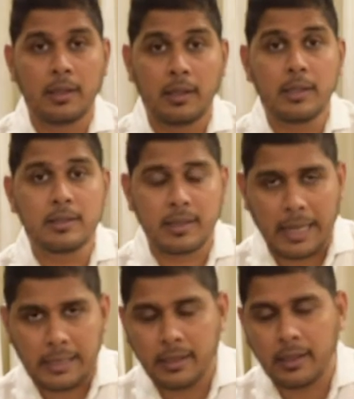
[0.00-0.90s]
is
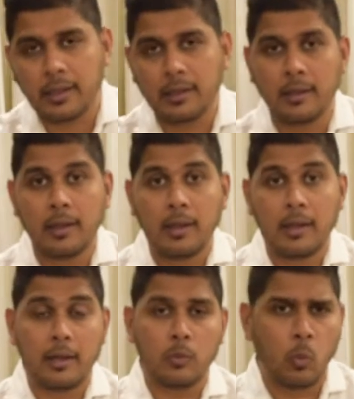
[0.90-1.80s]
rallying,
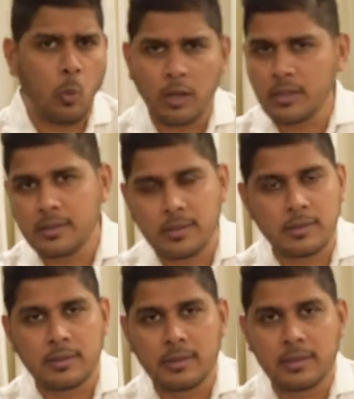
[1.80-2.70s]
and what is
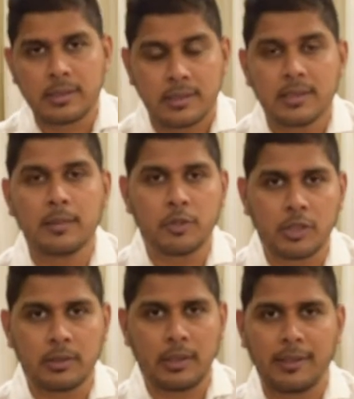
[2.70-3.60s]
this
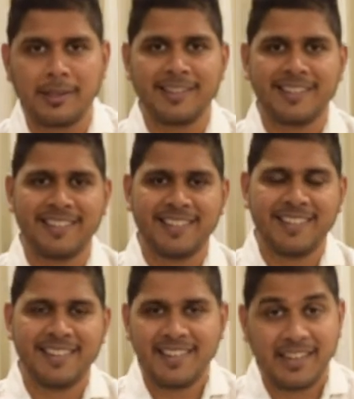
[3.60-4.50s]
consumption theory?
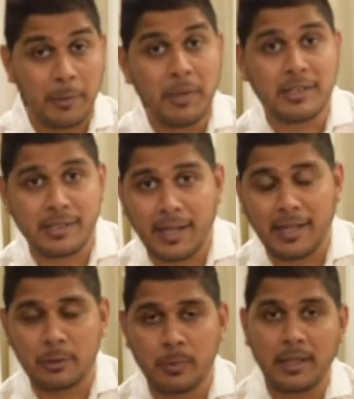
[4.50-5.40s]
Let me try and
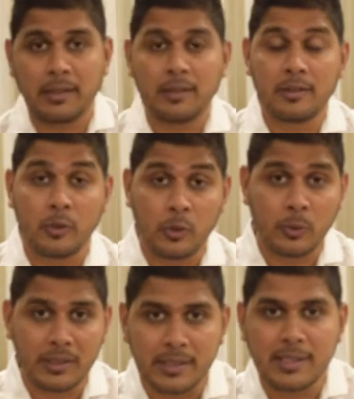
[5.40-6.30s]
explain to you
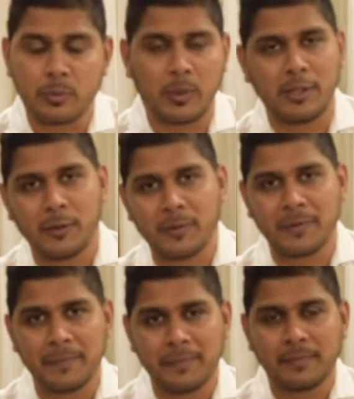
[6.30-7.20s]
in this video.
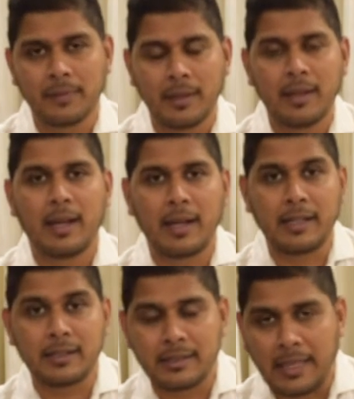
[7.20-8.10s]
And
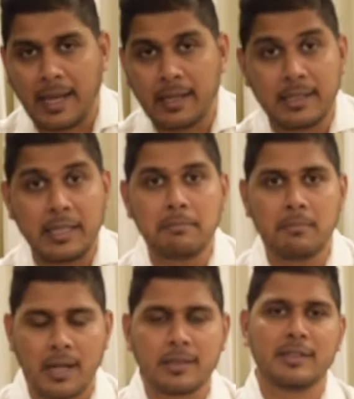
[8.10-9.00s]
I thank Team
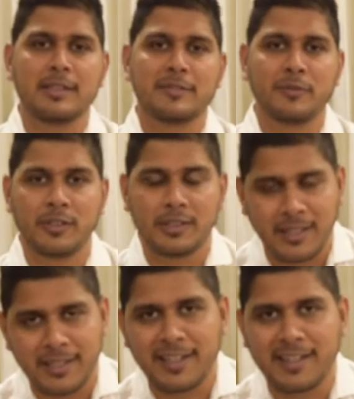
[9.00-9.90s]
Marcellus for the
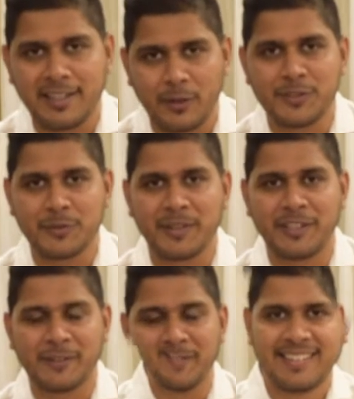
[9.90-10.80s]
content of this video.